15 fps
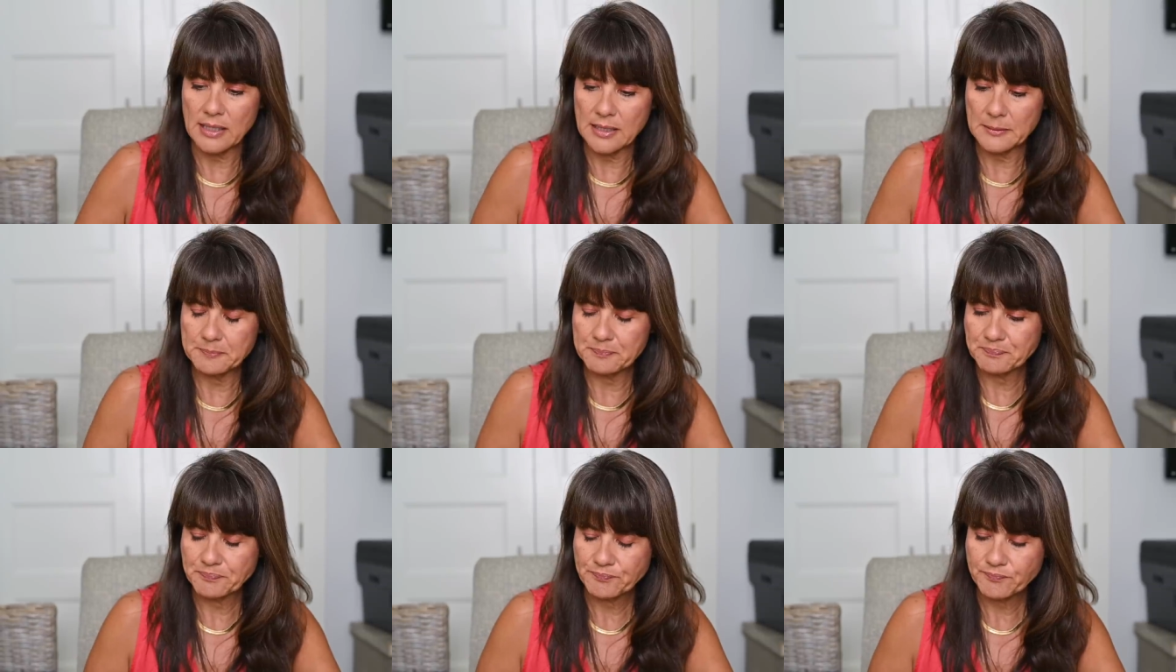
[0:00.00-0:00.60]

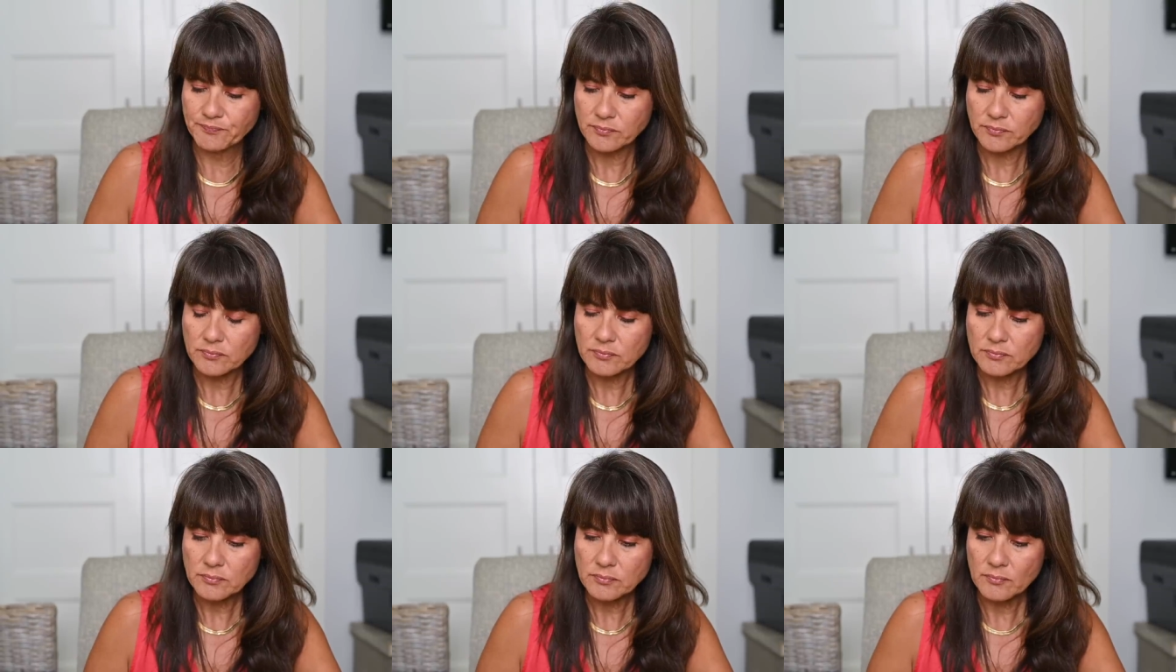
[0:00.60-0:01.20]
um,
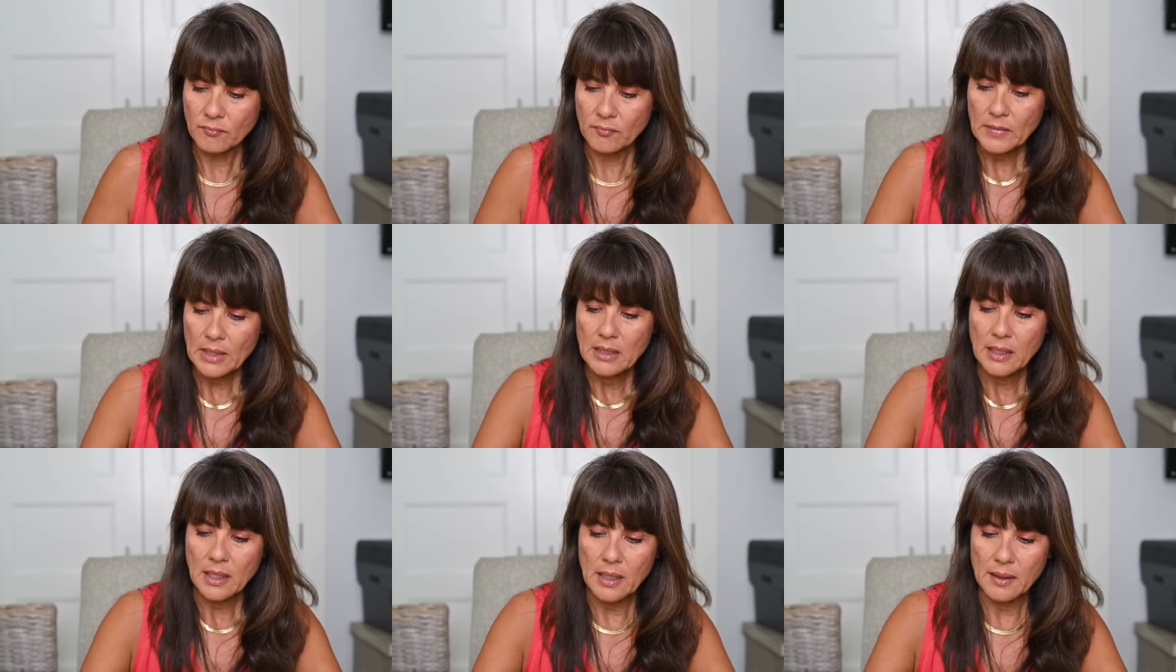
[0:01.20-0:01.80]

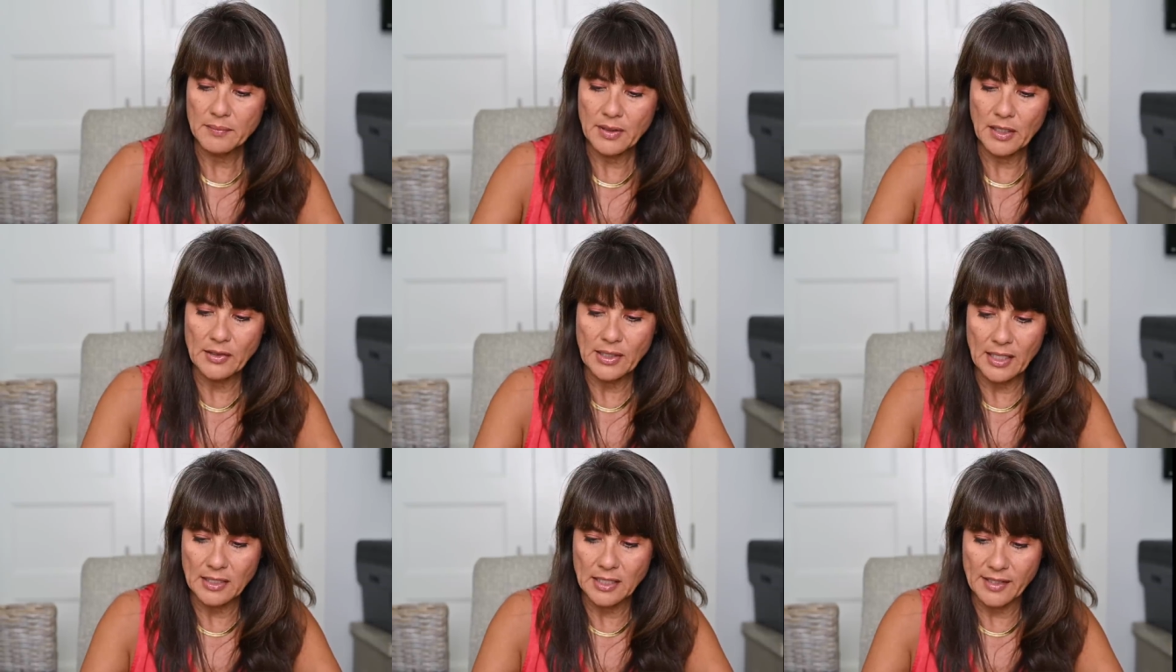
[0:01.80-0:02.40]
um, on
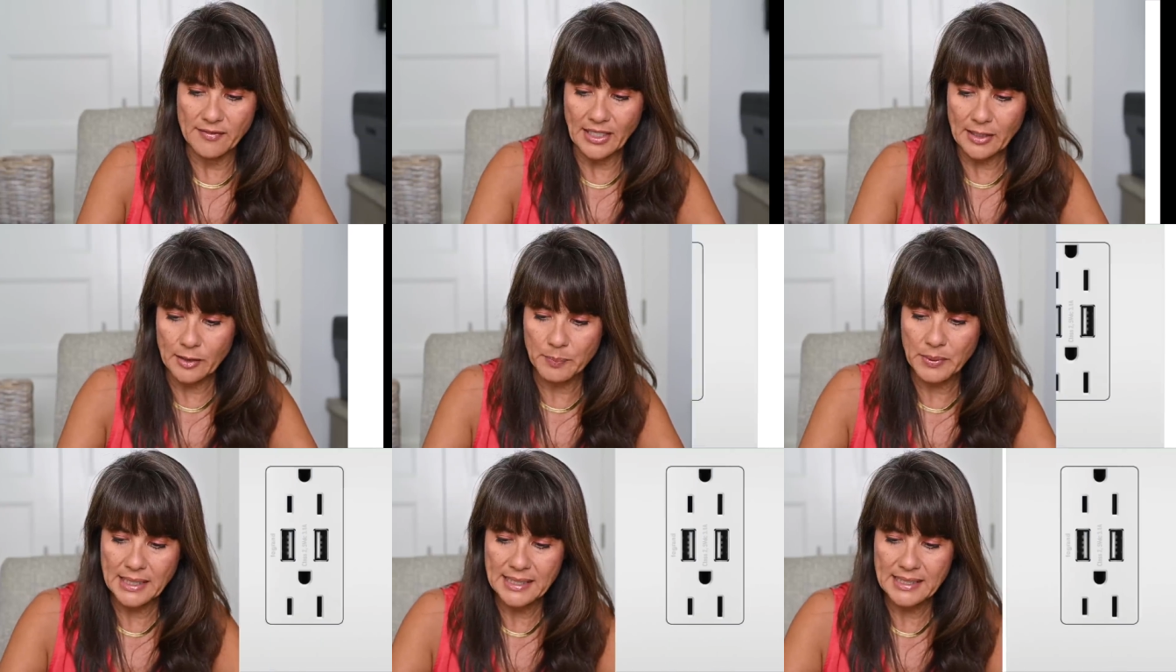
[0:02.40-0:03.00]
a lot of
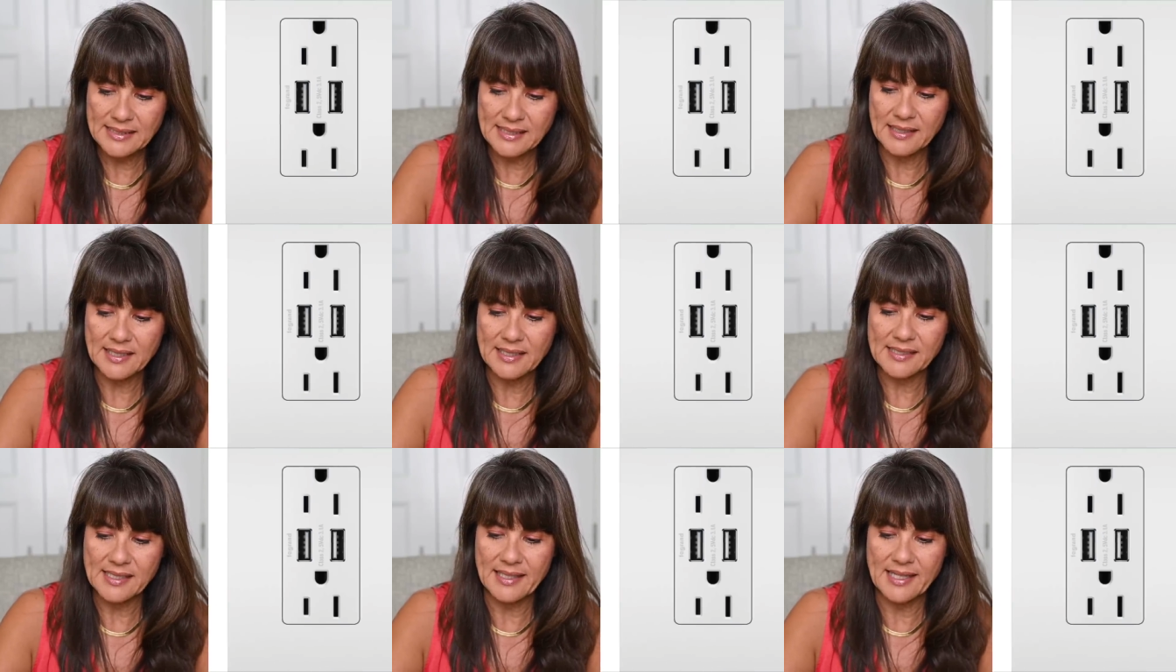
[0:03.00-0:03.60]
airplanes and
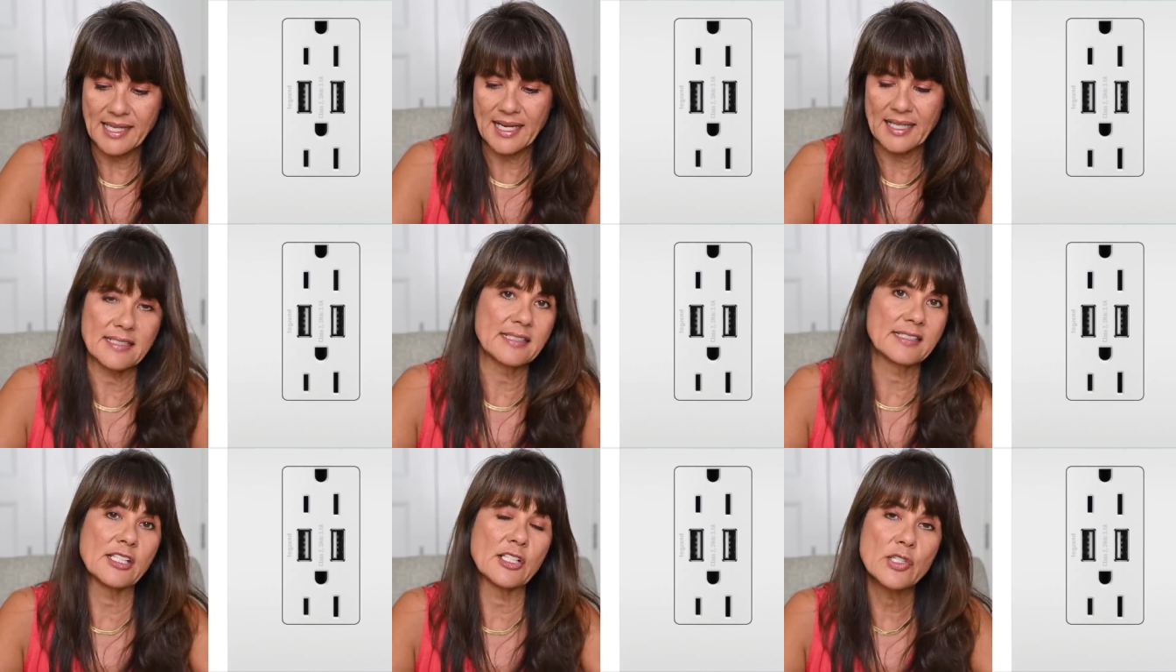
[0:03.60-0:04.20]
things like that.
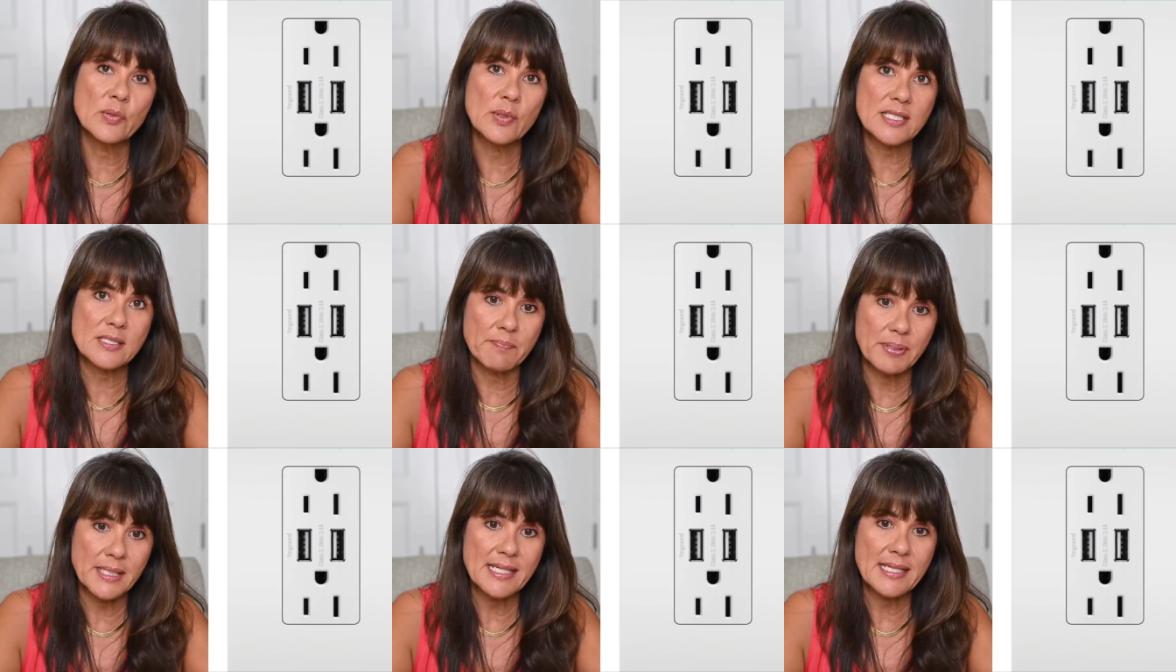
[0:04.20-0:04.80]
It's a U S
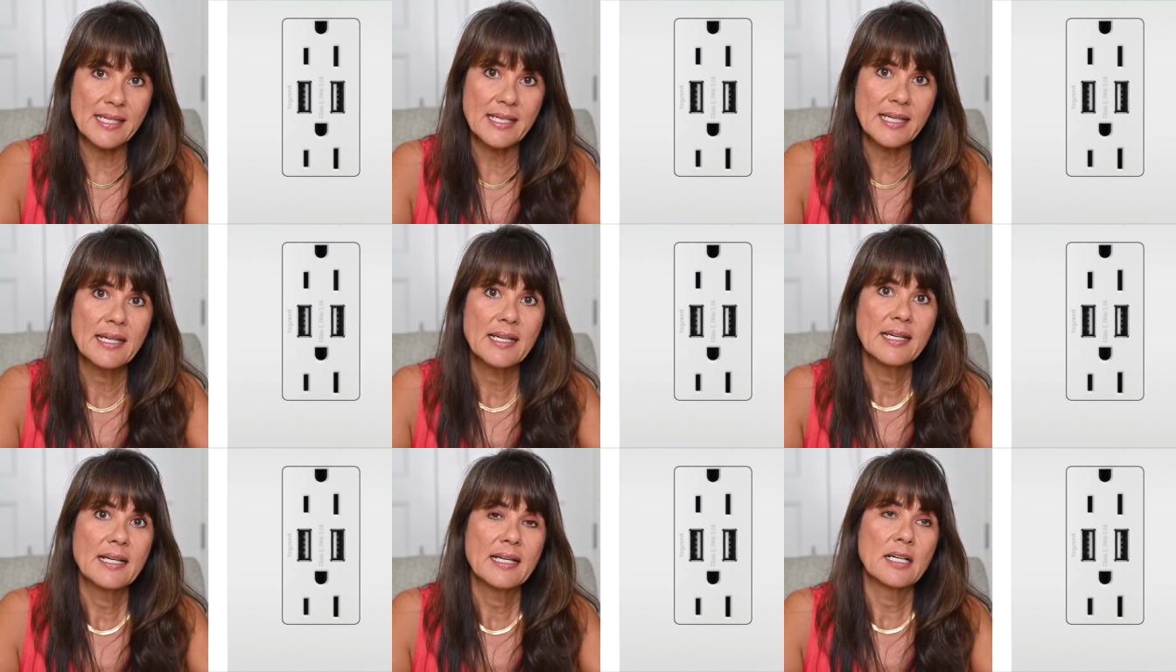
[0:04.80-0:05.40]
B
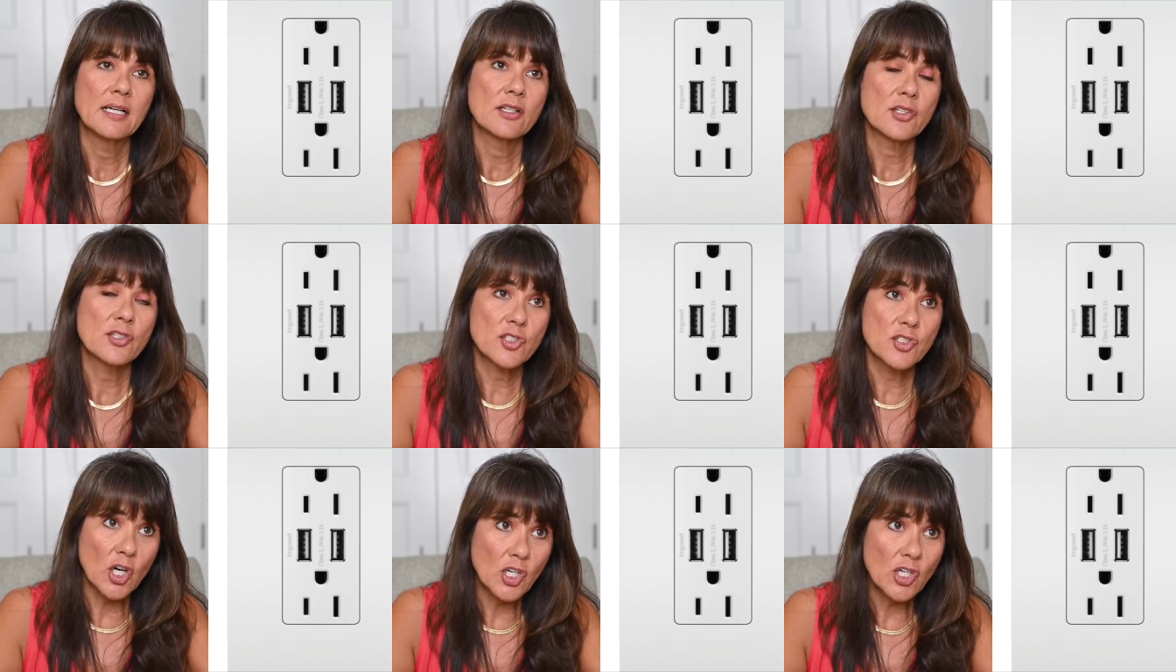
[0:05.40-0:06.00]

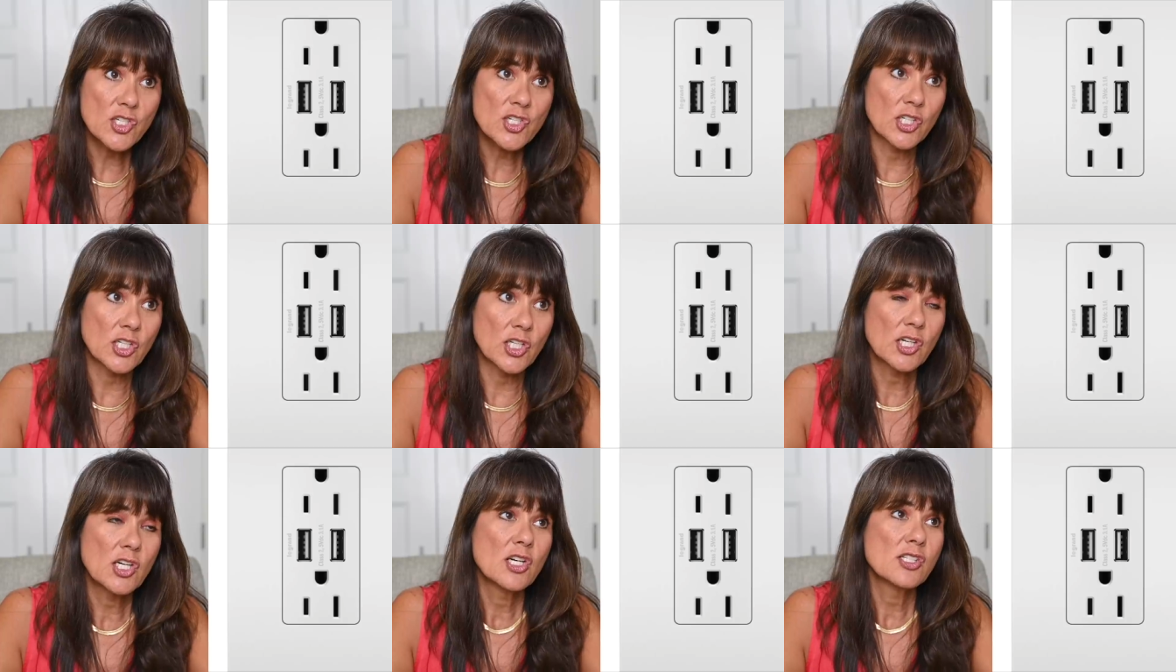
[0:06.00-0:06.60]
charger.